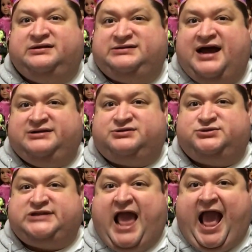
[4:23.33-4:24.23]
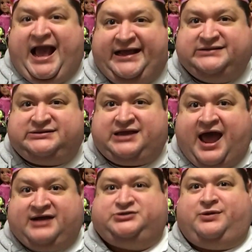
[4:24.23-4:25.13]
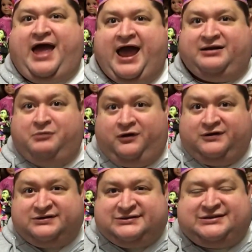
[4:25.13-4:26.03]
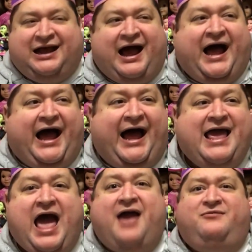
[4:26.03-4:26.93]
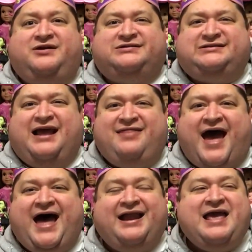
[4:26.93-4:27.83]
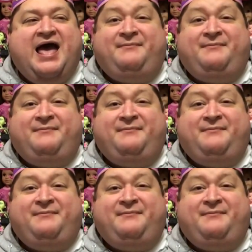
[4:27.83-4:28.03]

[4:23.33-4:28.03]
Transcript: the dinosaurs ate actual animals. I will say that.